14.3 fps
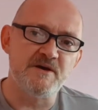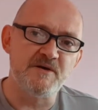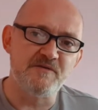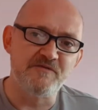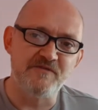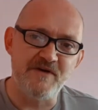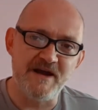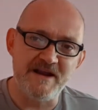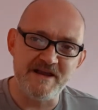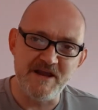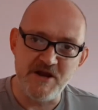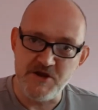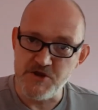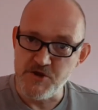fairly
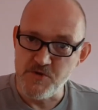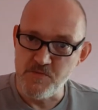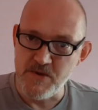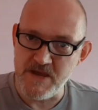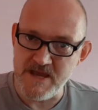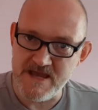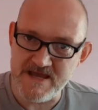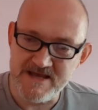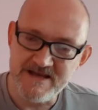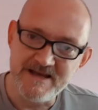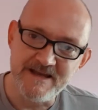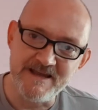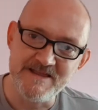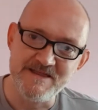newbie
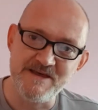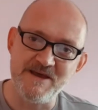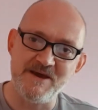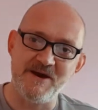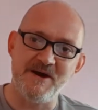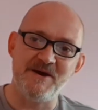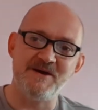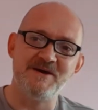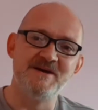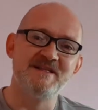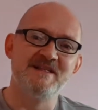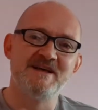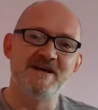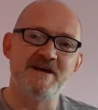in the
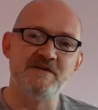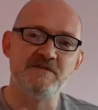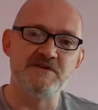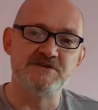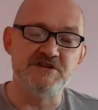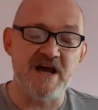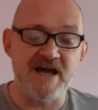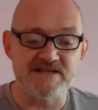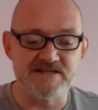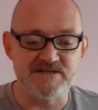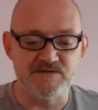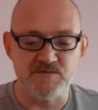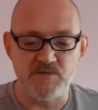jazz